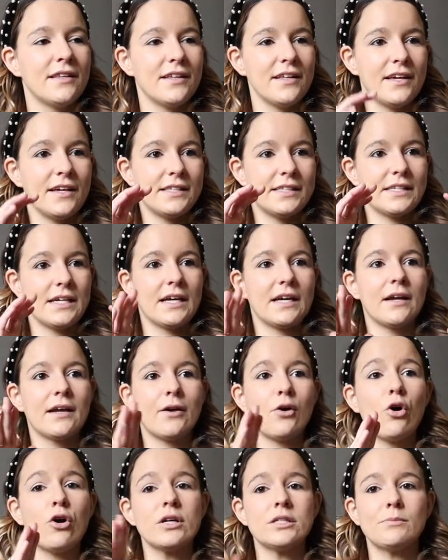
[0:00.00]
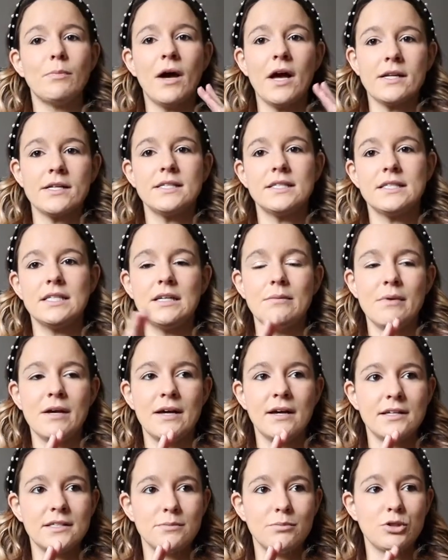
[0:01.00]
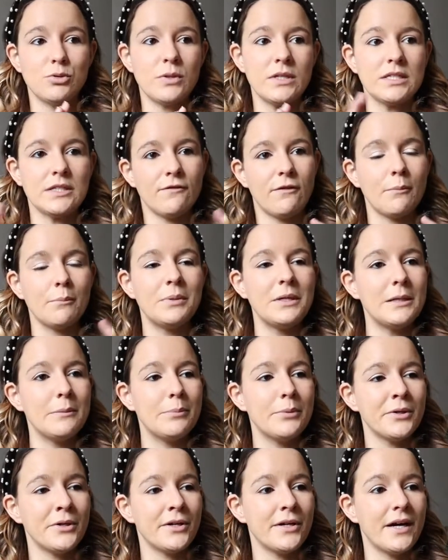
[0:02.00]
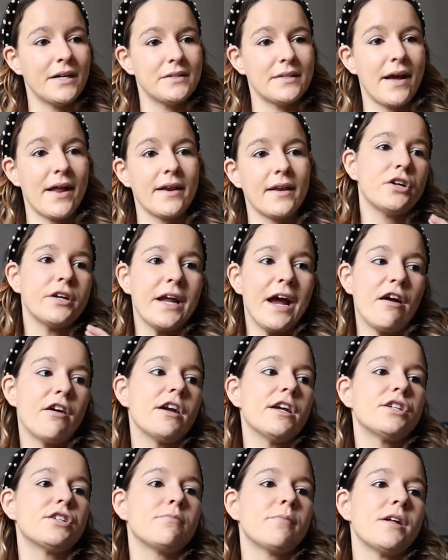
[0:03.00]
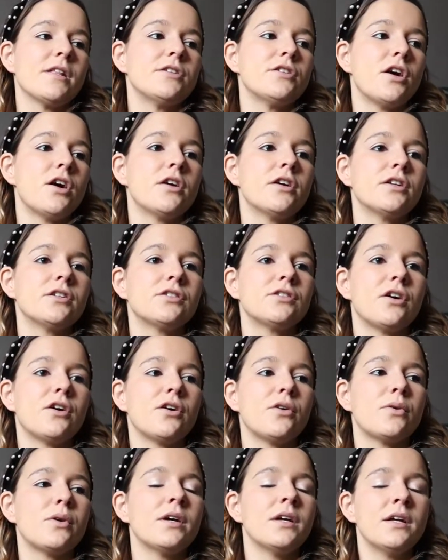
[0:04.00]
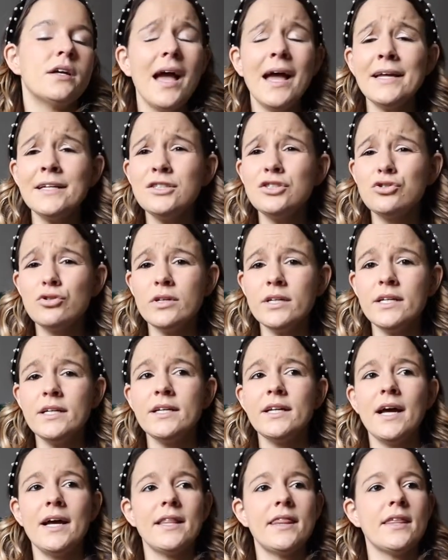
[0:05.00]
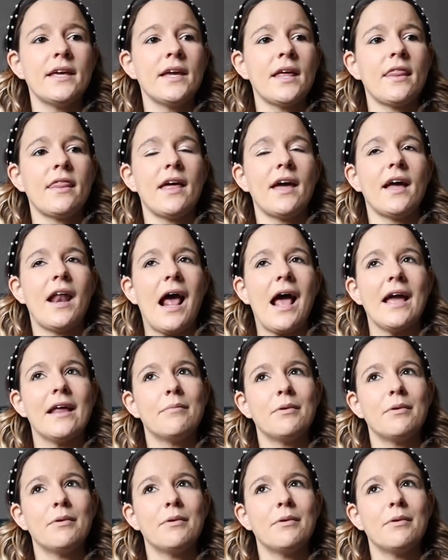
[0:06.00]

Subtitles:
it's like correspondence emails between different people and then little narration by the daughter. So I enjoyed it. I think that I had